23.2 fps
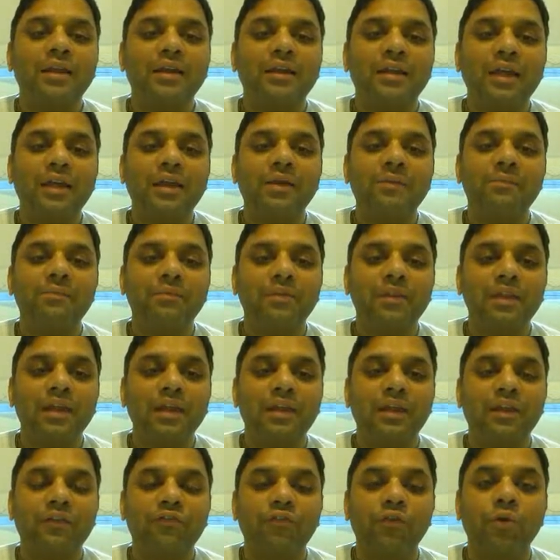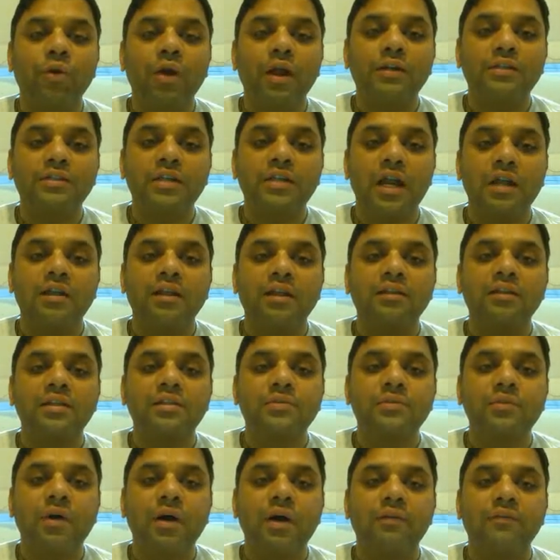And they tell him that if you had
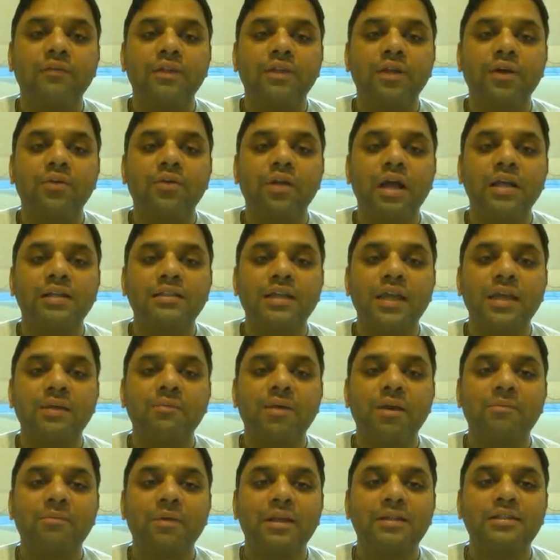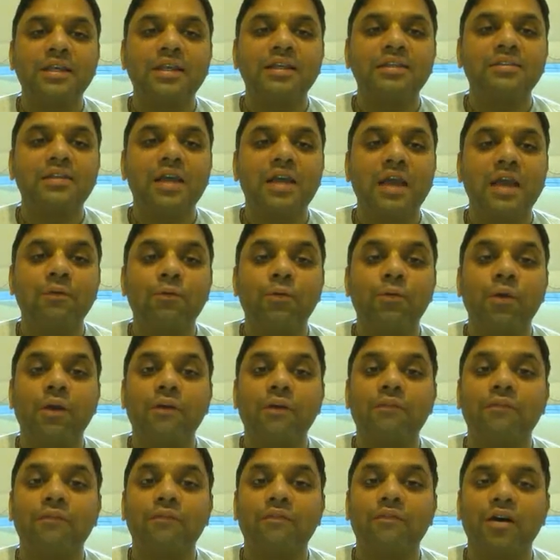started this war without asking my blessings, I
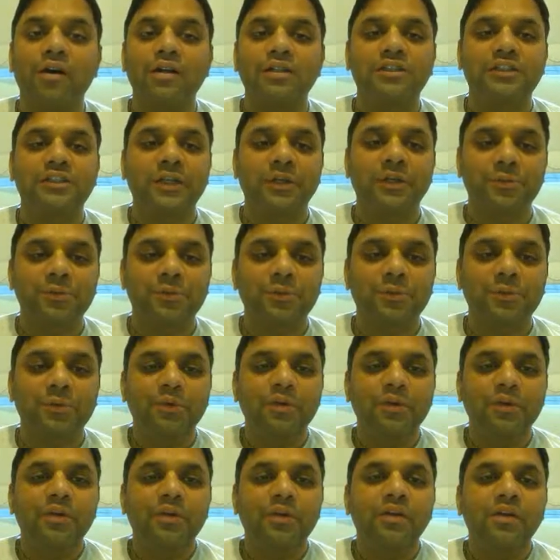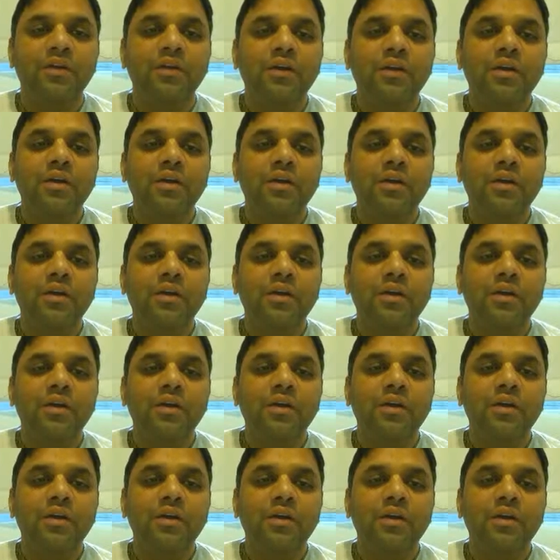cursed you. But
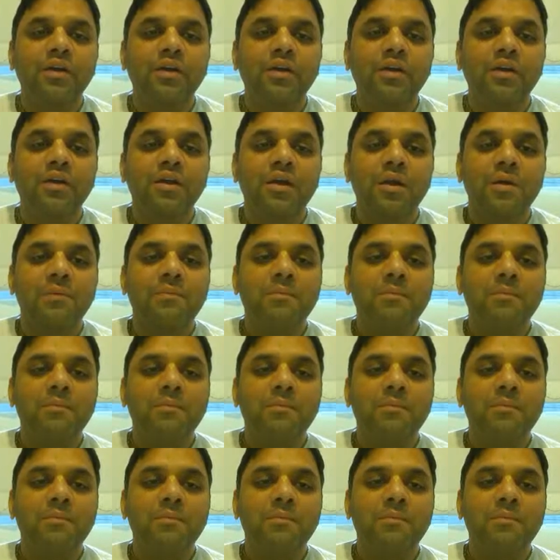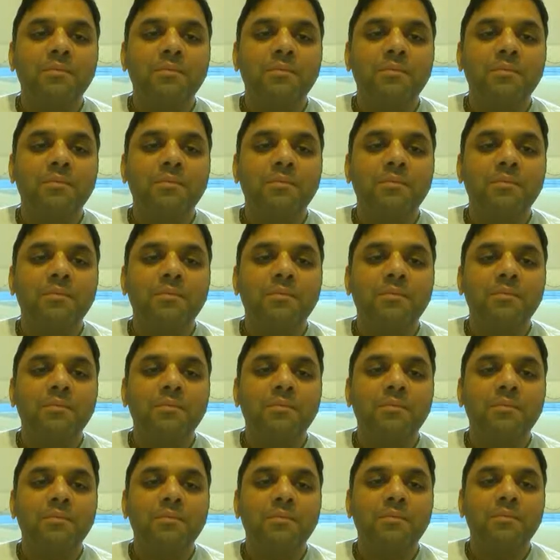you showed, so the thing is
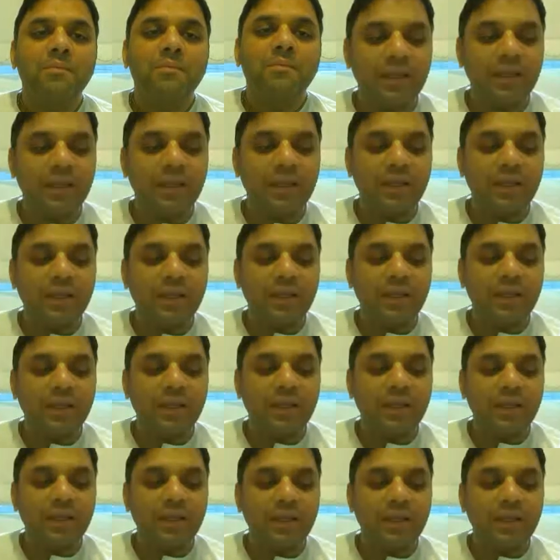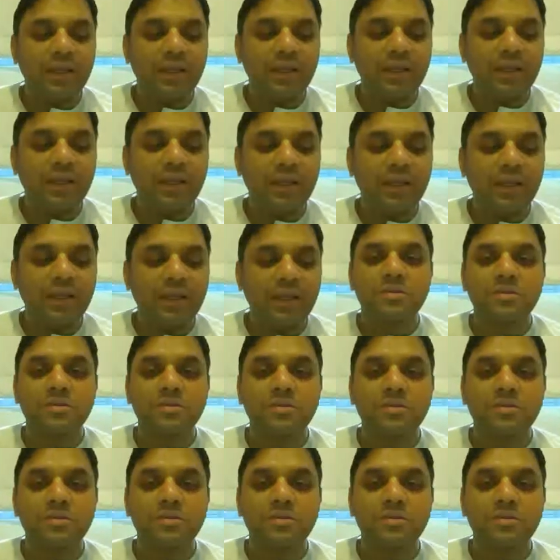even in midst of when he was,